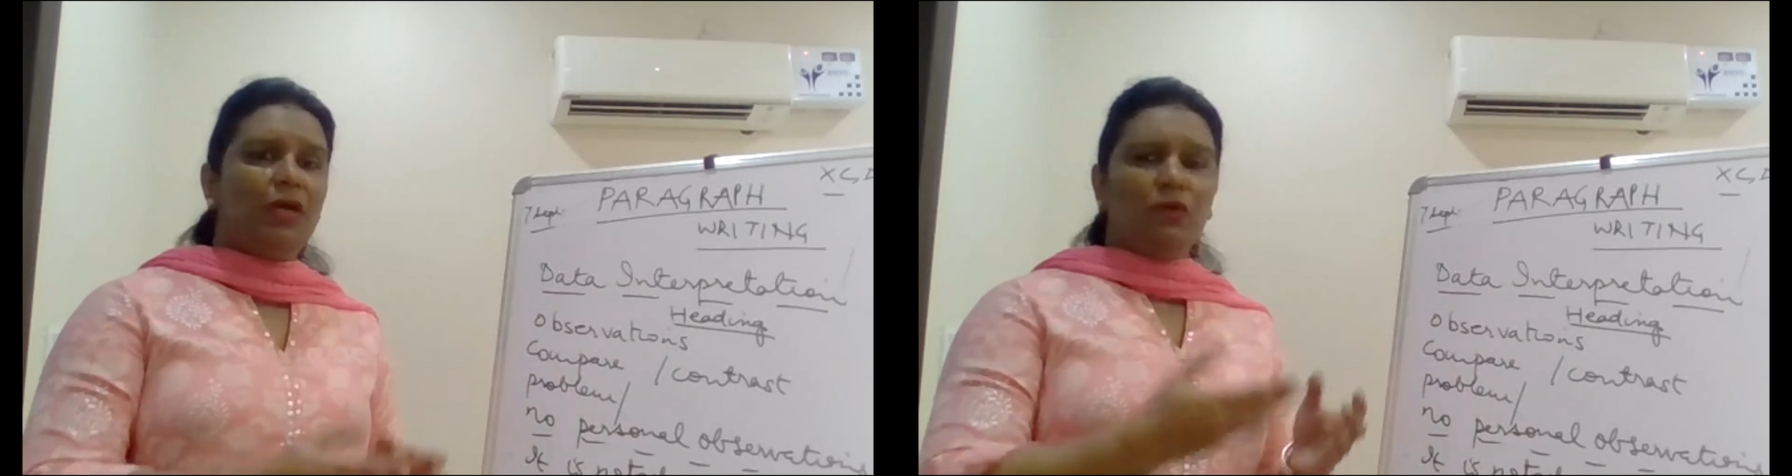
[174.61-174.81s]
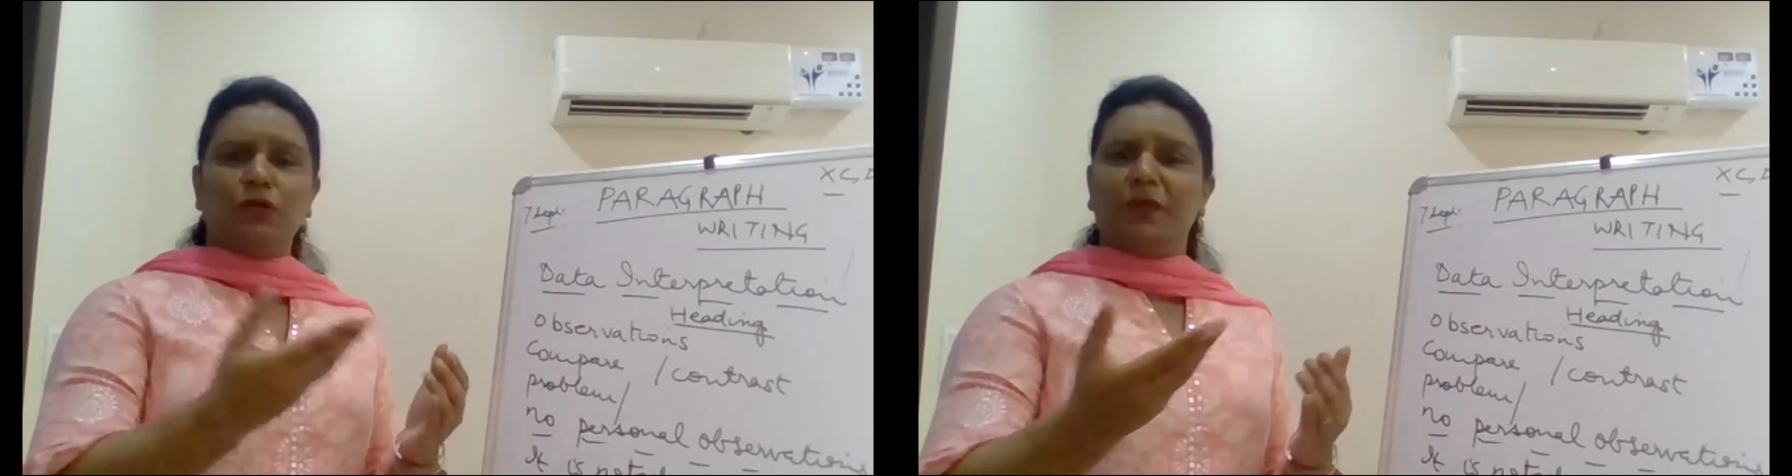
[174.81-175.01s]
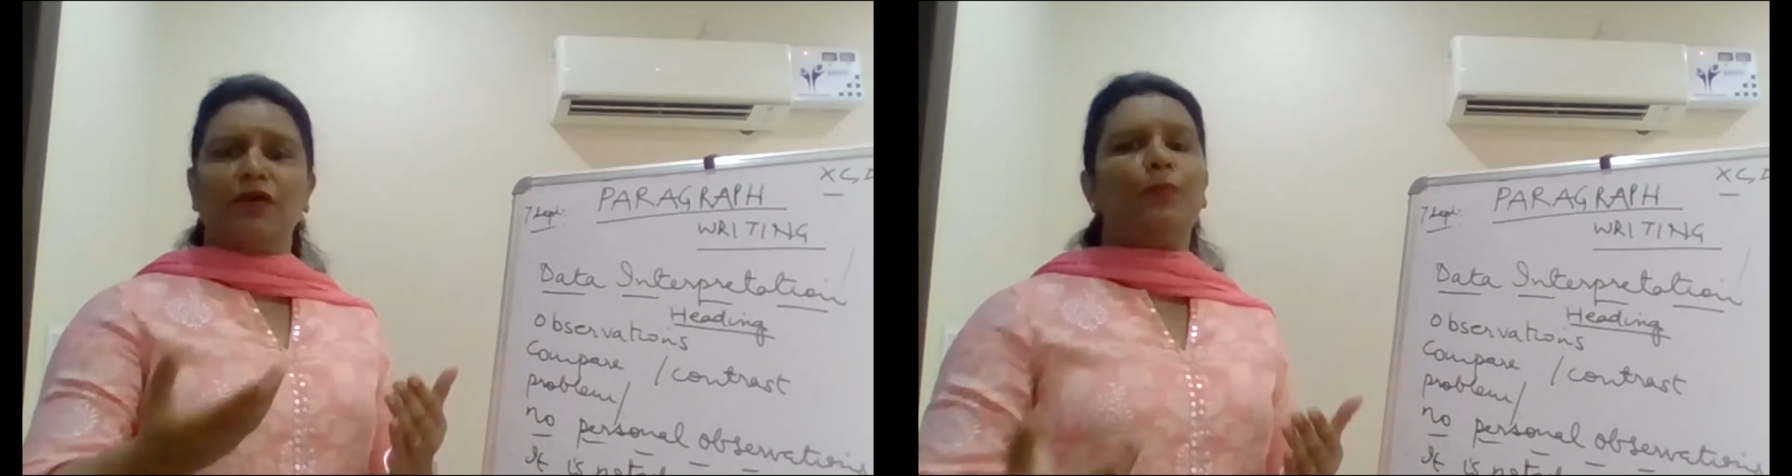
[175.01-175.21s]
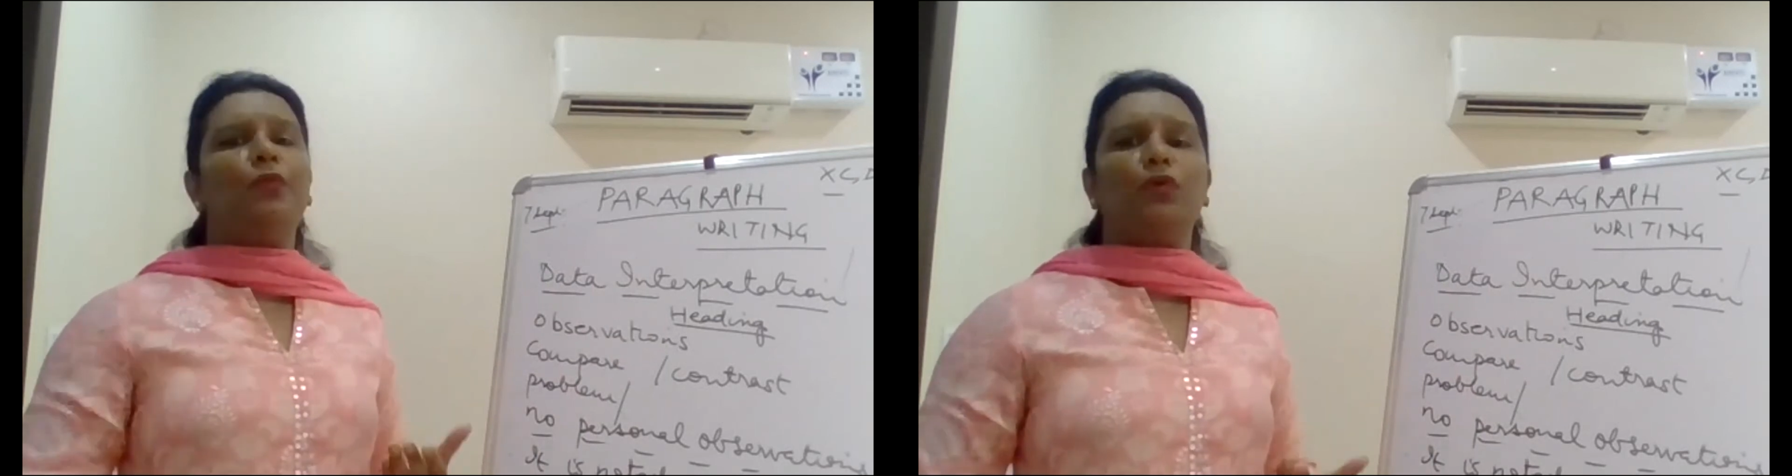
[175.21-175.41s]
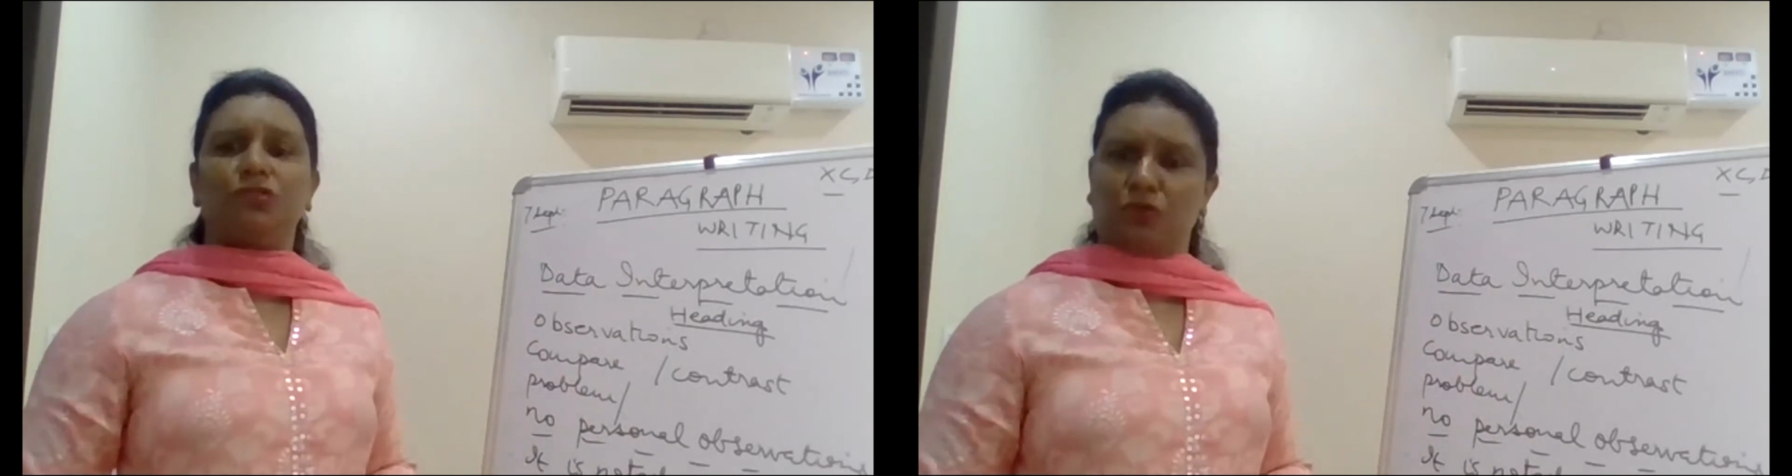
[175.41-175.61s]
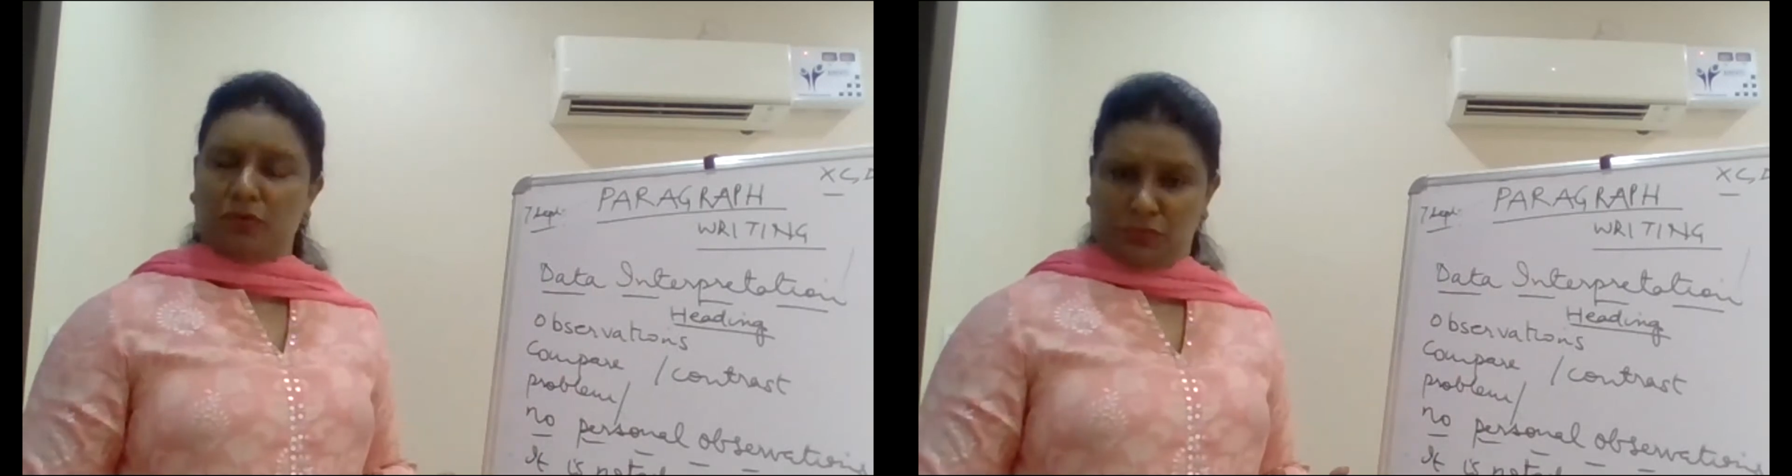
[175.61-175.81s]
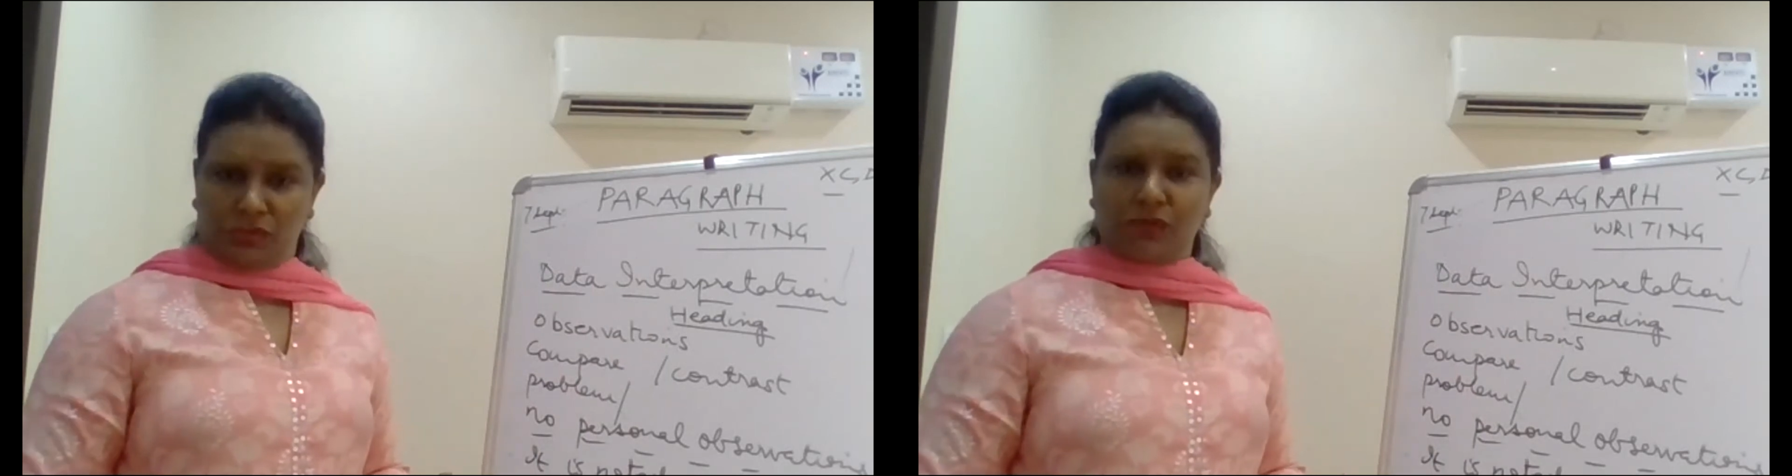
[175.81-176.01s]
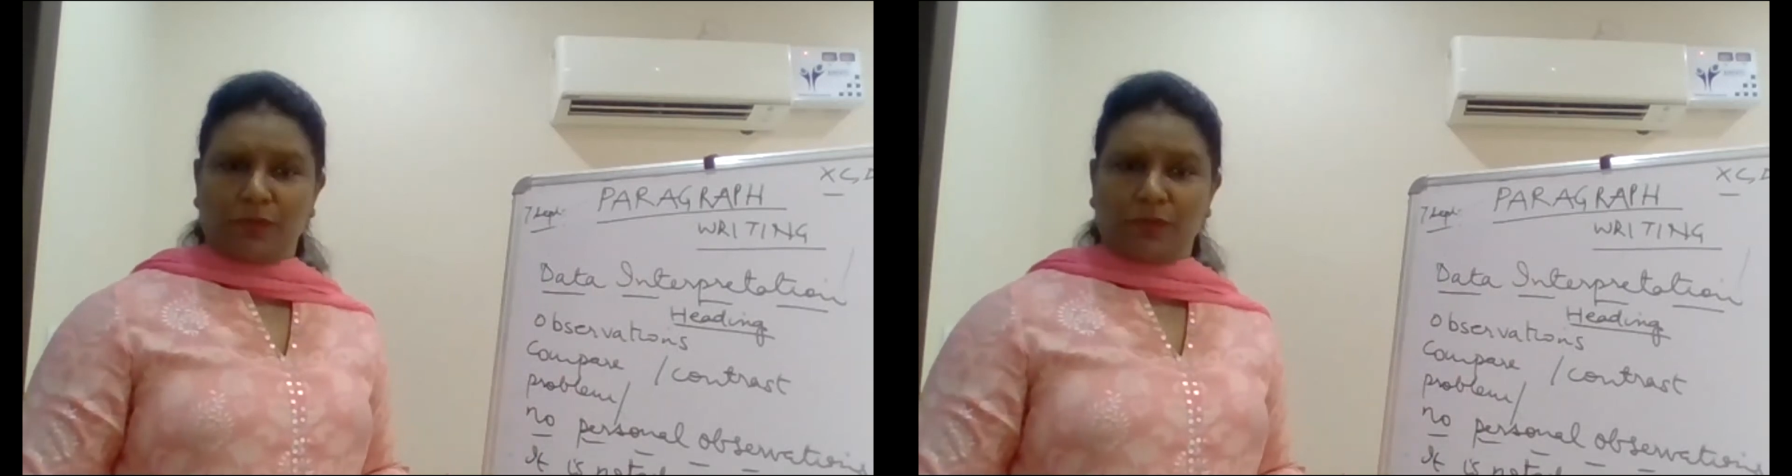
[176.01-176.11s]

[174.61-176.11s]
Could be a report also,